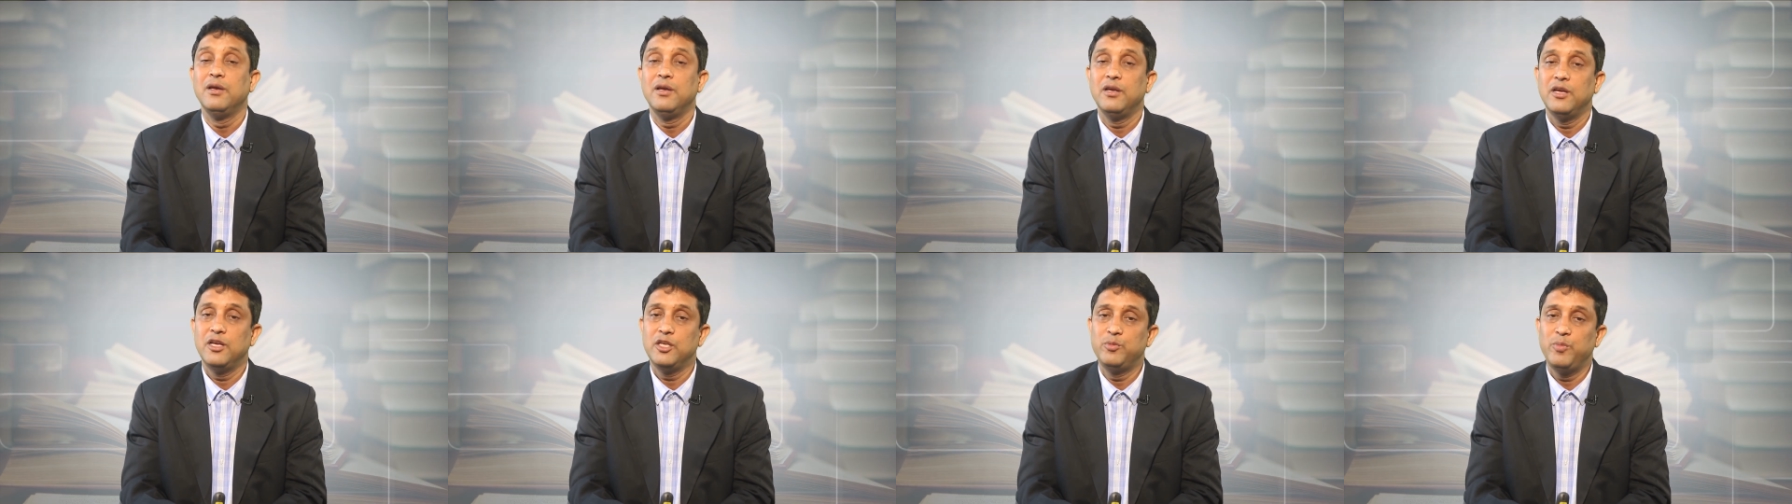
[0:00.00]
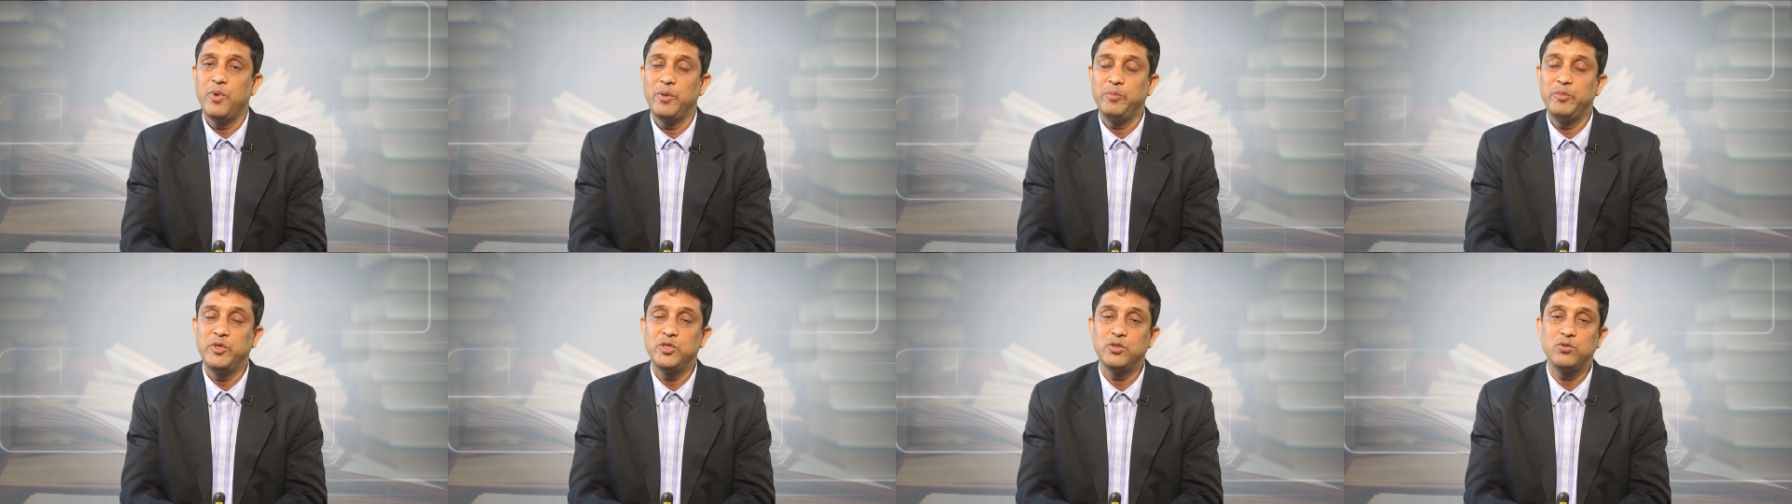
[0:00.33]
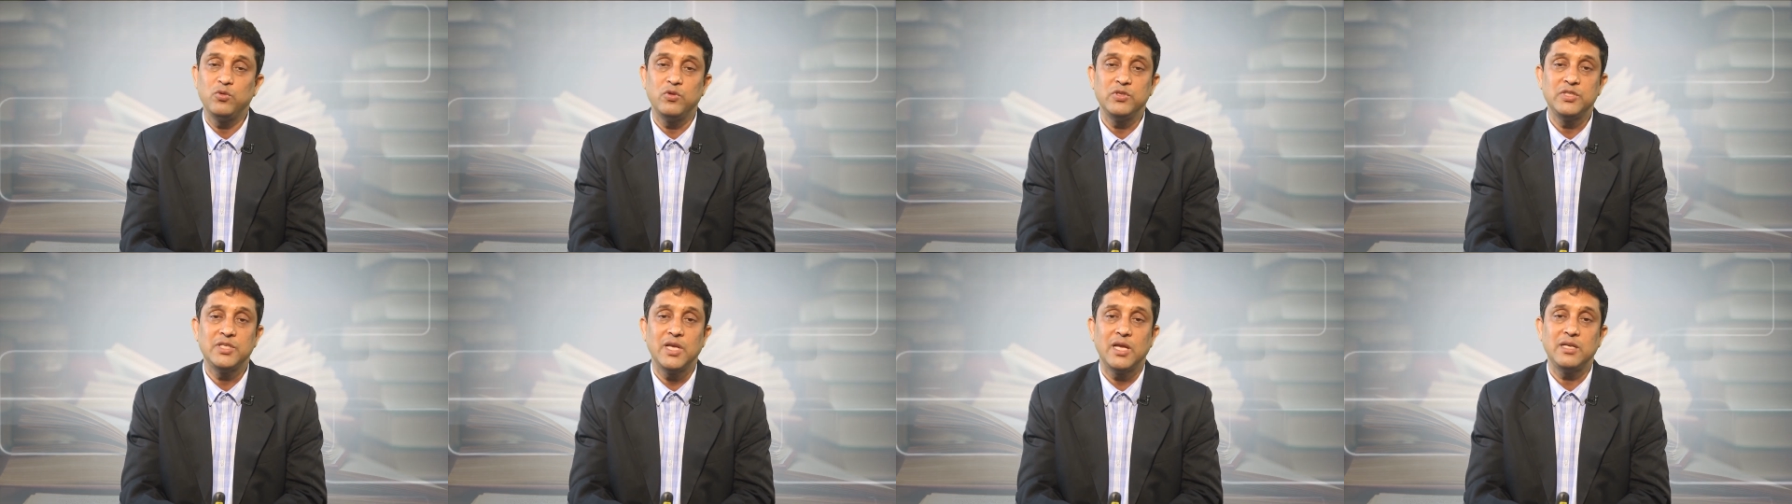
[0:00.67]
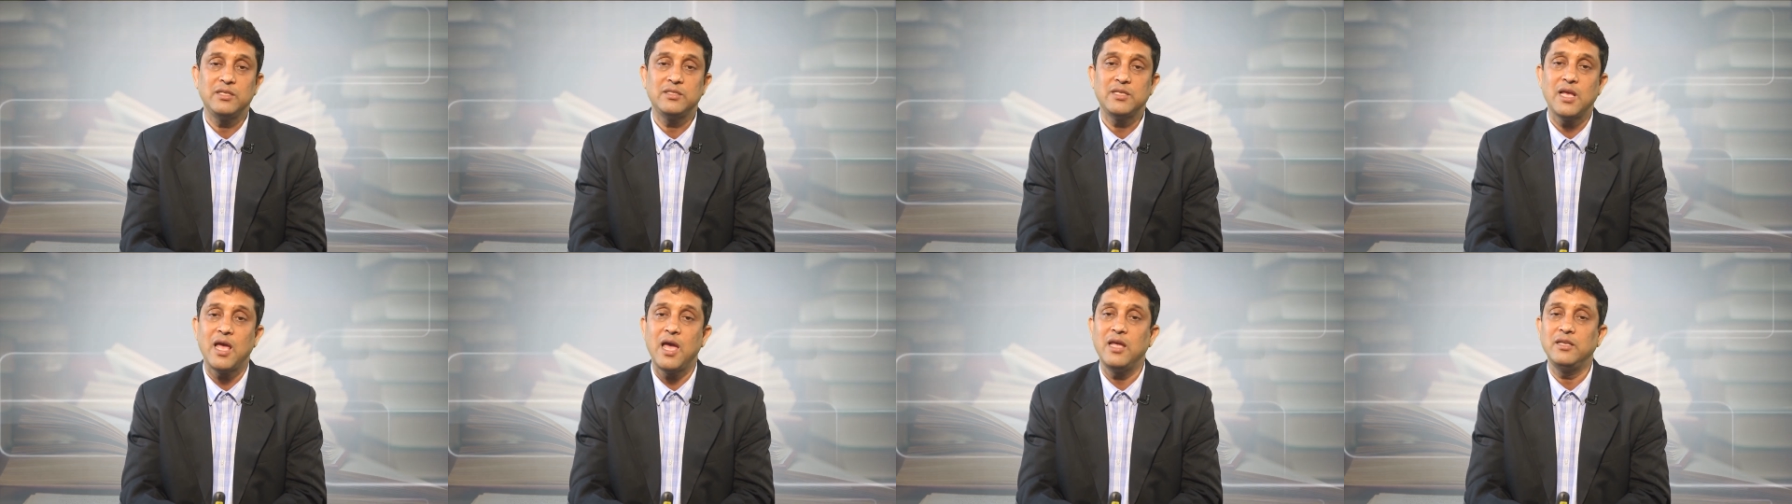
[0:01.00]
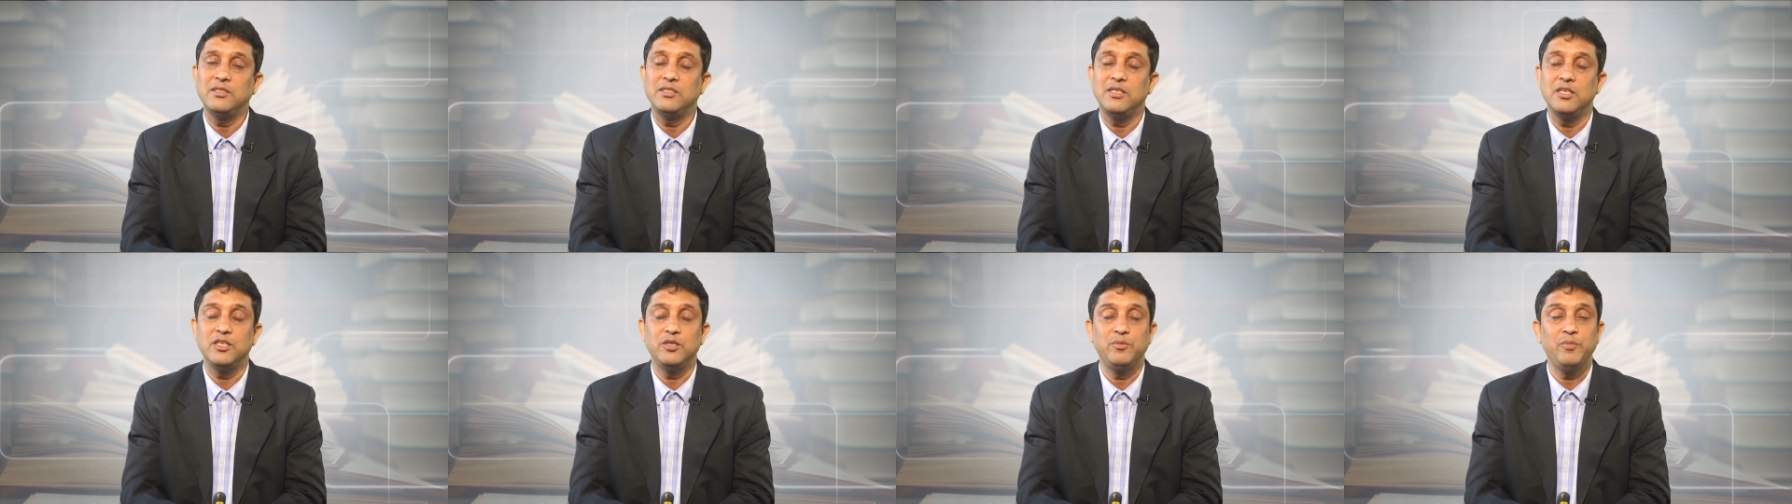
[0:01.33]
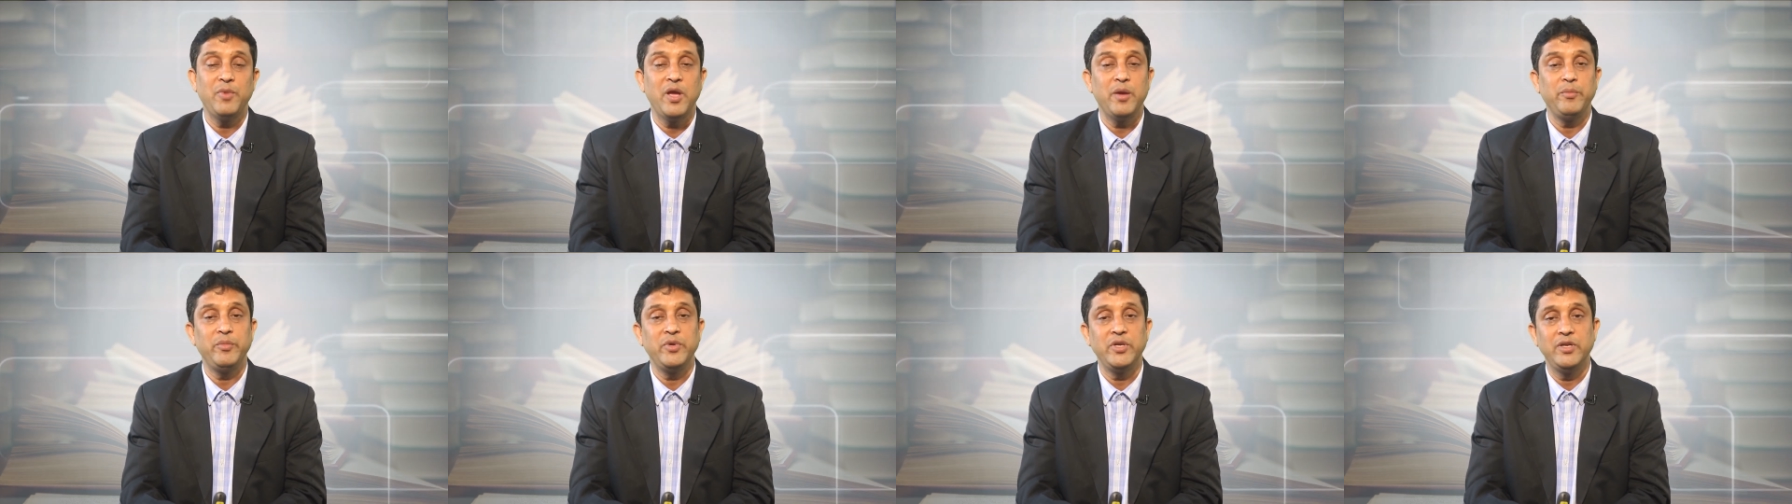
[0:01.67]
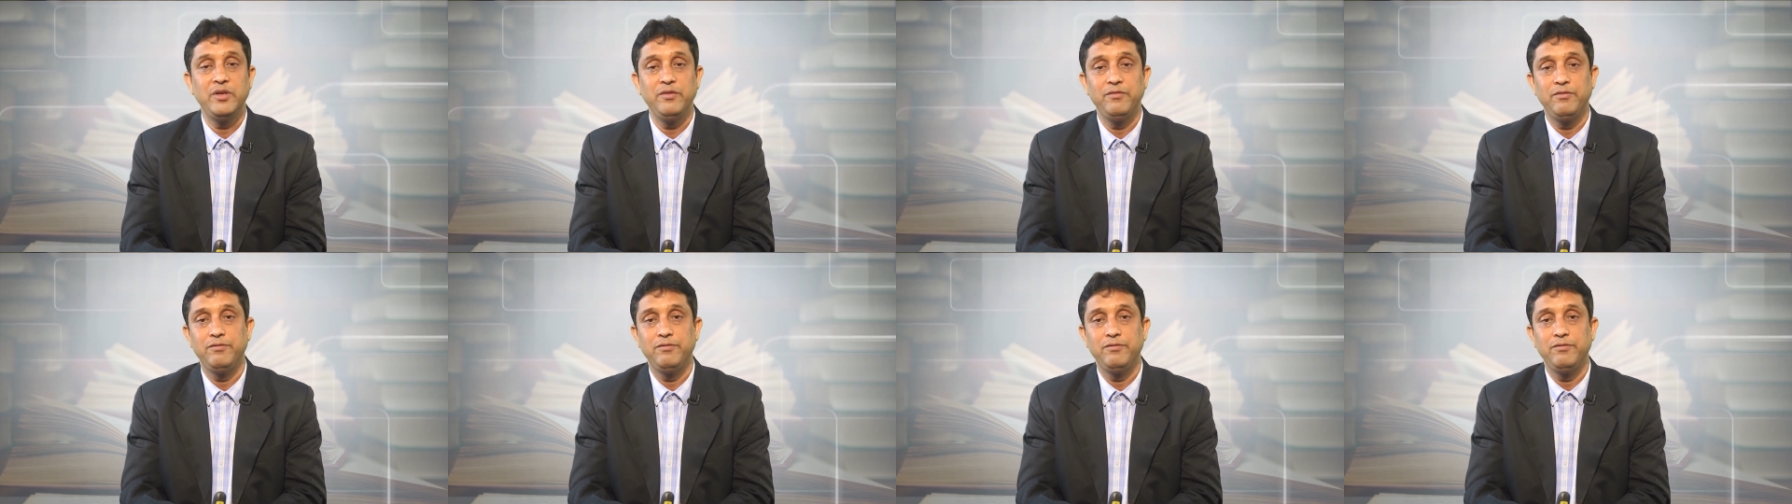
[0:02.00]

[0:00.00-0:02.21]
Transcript: it may be social science, it may be